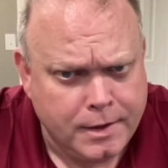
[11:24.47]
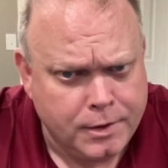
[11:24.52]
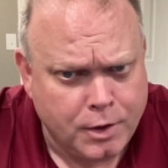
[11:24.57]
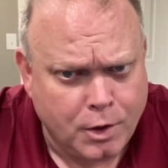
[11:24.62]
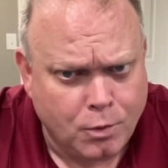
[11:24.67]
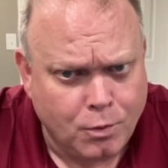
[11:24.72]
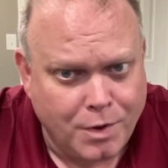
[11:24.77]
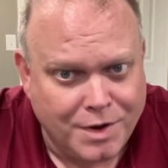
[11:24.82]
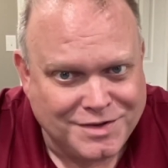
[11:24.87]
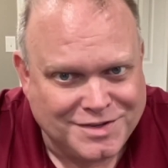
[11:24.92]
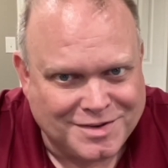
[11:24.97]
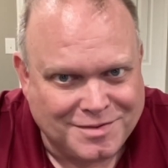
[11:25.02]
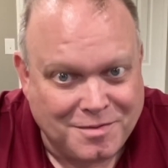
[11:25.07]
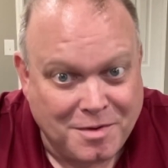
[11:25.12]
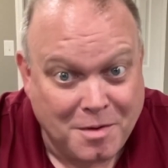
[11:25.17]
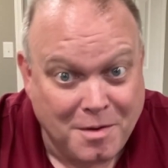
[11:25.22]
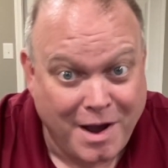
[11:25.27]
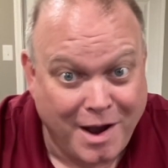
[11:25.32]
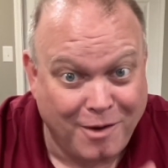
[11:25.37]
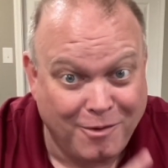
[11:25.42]
There wasn't.
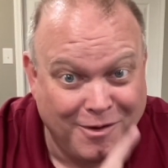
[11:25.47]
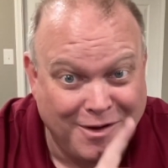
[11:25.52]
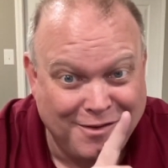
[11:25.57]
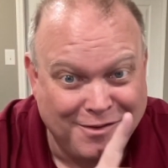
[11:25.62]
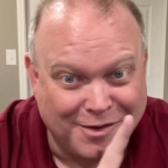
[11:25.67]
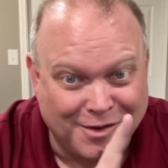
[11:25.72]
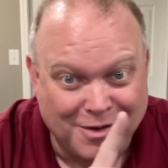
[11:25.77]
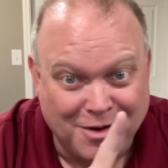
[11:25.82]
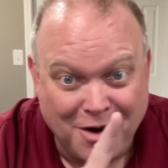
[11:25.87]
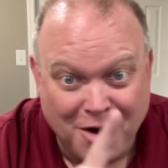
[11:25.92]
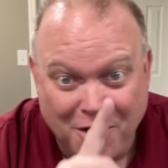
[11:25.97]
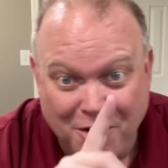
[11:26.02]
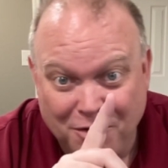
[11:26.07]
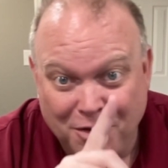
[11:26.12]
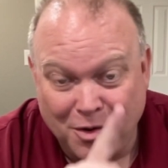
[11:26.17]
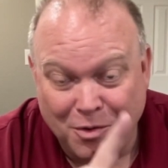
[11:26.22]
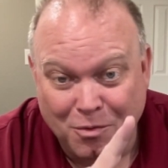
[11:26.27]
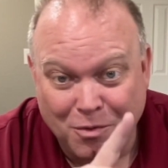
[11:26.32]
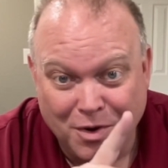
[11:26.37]
However, there